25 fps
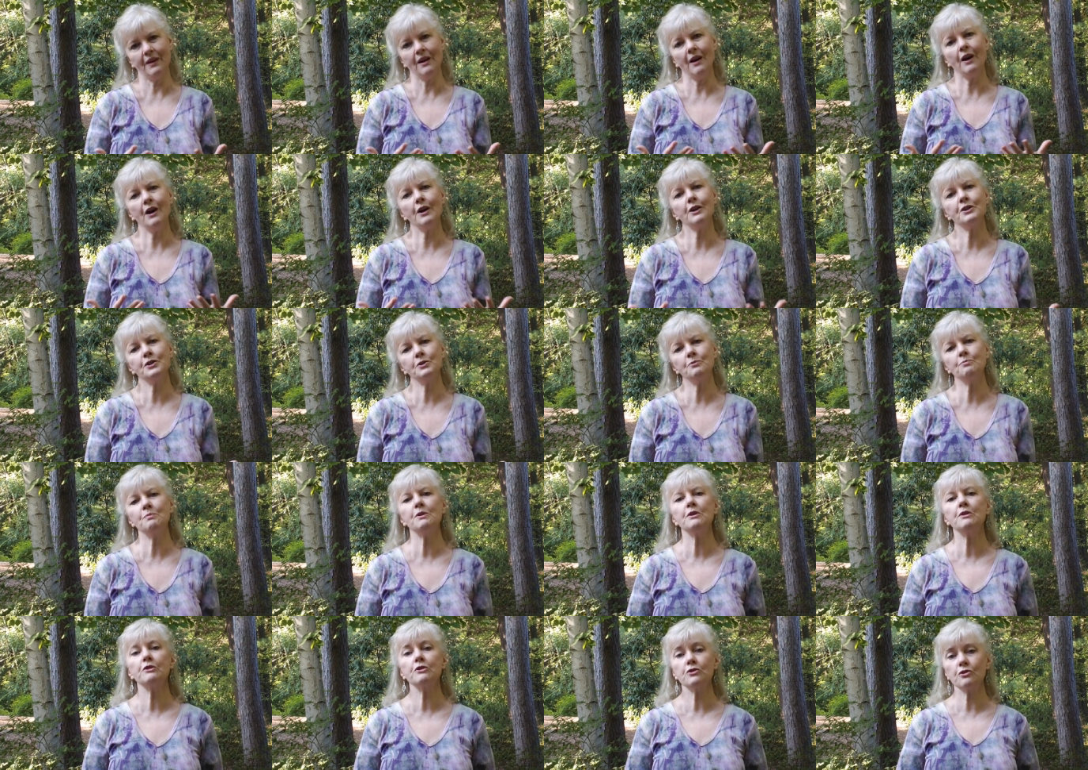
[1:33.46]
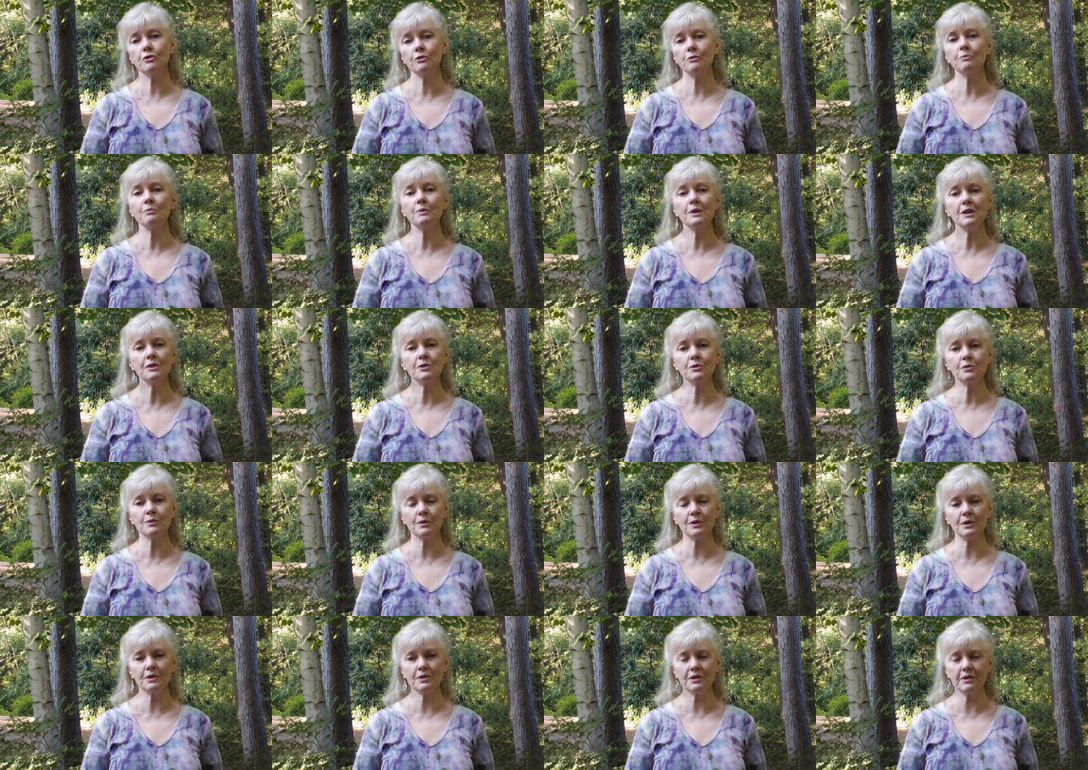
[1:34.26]
our spiritual
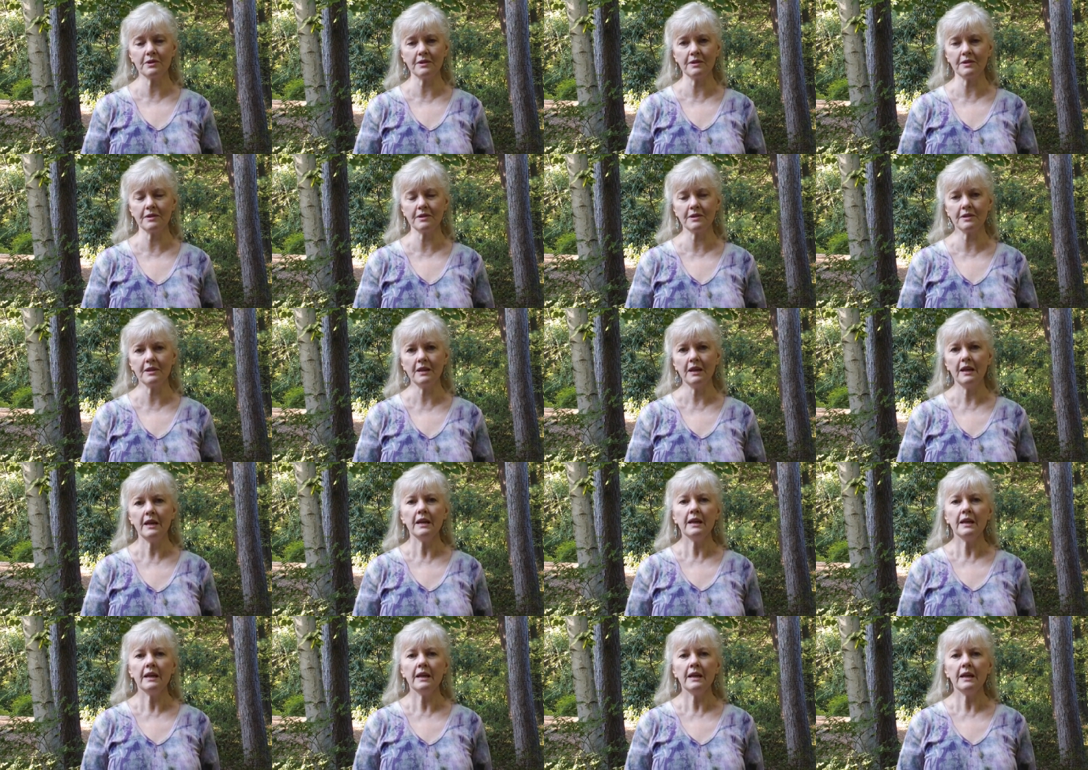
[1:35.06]
resources